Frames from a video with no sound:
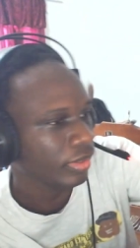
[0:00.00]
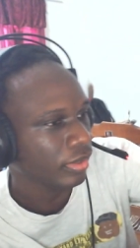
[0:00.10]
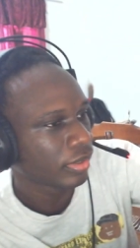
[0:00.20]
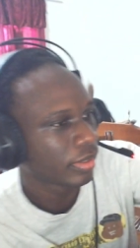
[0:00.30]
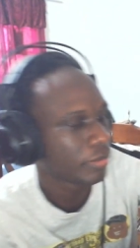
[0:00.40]

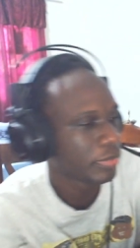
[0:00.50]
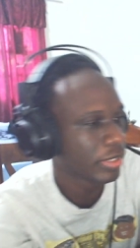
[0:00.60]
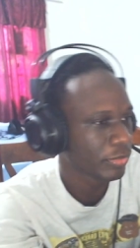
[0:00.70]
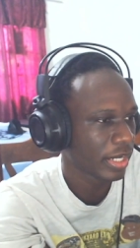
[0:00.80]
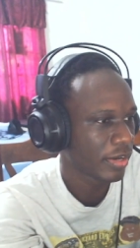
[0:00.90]
Uh,
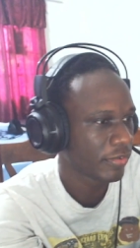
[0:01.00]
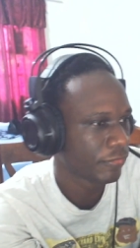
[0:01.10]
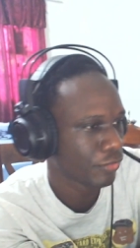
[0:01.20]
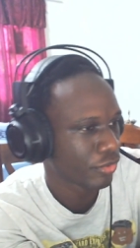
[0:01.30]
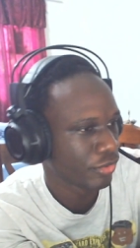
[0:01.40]
but we have
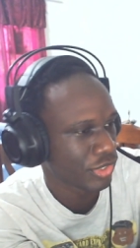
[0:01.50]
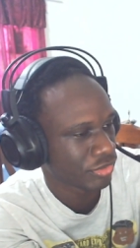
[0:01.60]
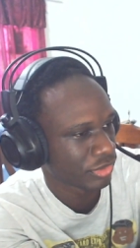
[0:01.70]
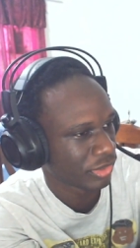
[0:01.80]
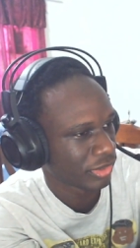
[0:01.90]

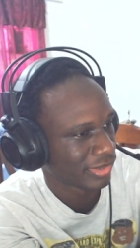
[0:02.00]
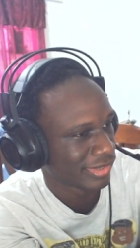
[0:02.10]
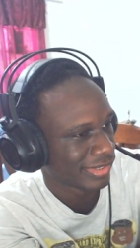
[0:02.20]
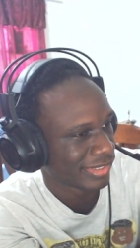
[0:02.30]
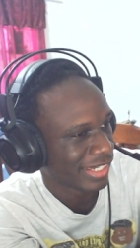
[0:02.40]
Fugushiro,
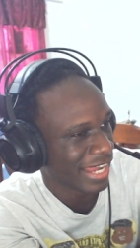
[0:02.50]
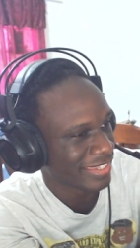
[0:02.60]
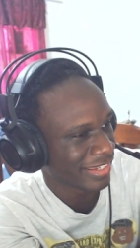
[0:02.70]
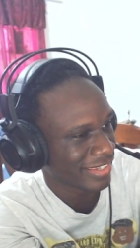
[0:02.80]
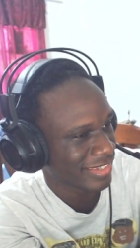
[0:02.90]
I
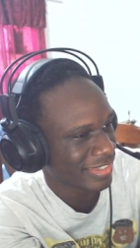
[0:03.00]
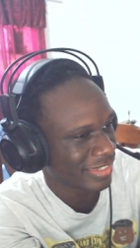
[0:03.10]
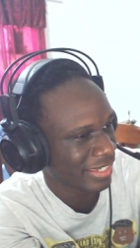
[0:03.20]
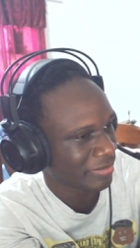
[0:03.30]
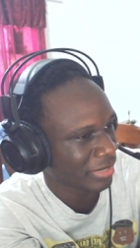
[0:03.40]
think is his
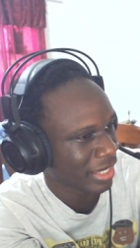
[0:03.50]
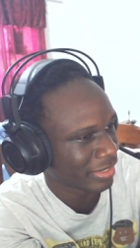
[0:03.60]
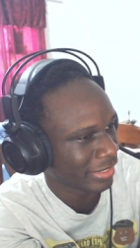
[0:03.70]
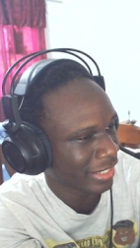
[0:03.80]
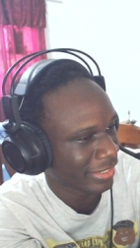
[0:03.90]
name,
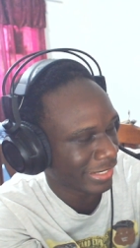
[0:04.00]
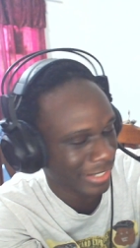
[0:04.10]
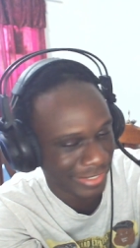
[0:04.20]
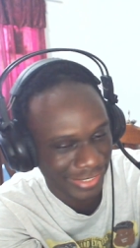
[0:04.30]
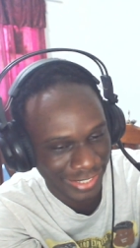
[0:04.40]
and and
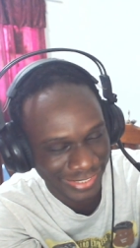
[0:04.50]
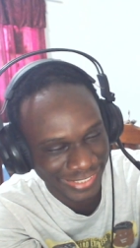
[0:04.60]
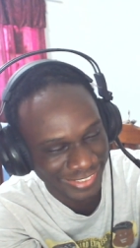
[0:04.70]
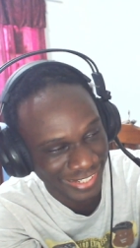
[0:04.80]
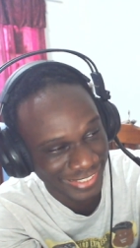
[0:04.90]
and and,
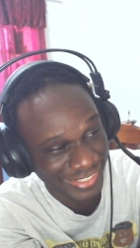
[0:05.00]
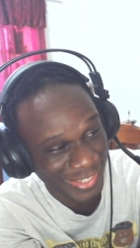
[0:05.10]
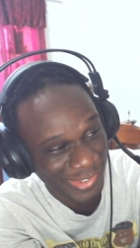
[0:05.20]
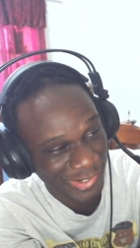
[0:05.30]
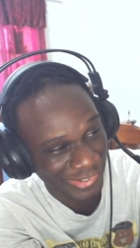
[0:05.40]
and, and
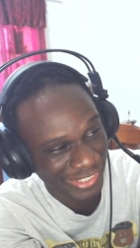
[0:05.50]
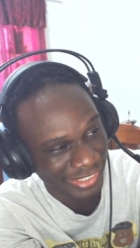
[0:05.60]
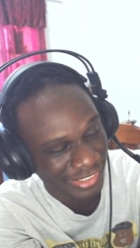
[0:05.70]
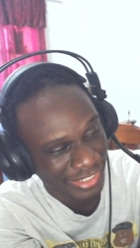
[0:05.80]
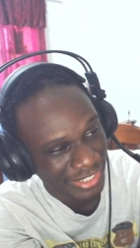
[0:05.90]
Idatori.
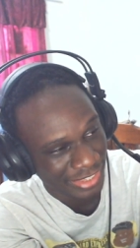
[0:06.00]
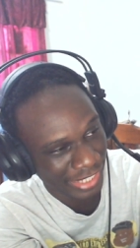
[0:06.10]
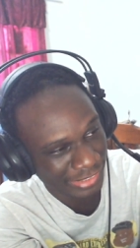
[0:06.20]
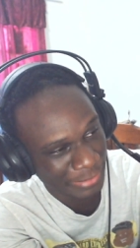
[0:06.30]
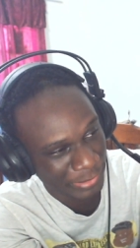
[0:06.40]

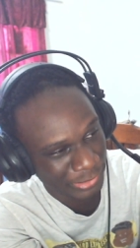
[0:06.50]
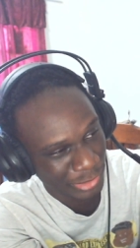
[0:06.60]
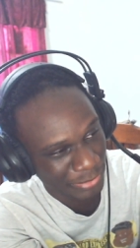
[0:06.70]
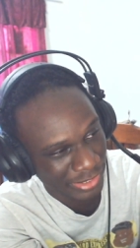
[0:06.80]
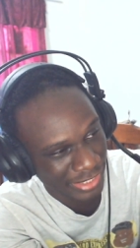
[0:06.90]
Next
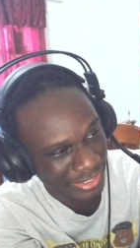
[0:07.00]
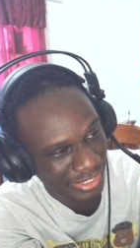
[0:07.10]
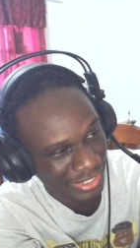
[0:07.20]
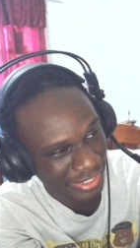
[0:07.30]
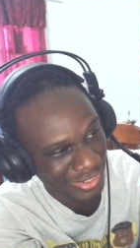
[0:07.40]
episode we get
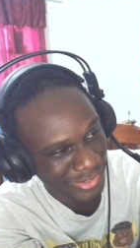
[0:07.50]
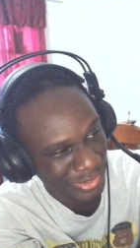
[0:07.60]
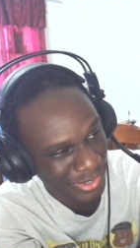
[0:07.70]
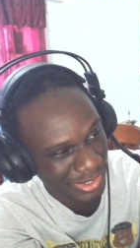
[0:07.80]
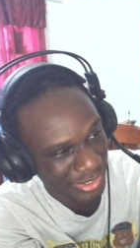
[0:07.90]
uh,
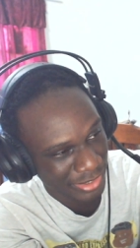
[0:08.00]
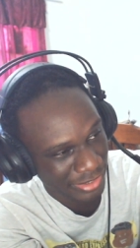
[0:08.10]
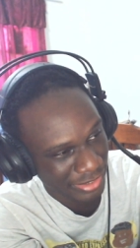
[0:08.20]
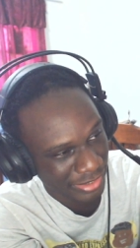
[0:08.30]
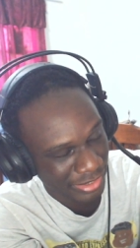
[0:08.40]
introduced
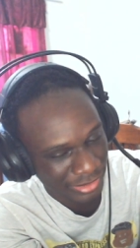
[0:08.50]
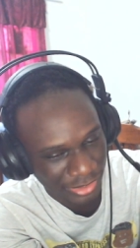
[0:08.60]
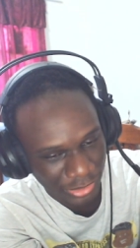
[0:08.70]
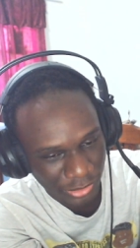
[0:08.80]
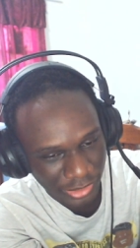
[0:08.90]
to the
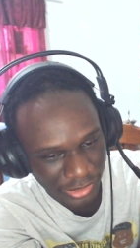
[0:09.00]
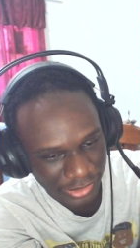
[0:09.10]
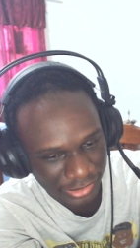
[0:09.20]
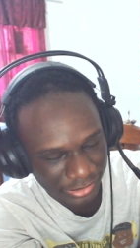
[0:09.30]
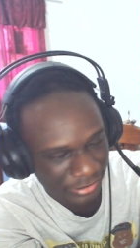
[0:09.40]
new girl.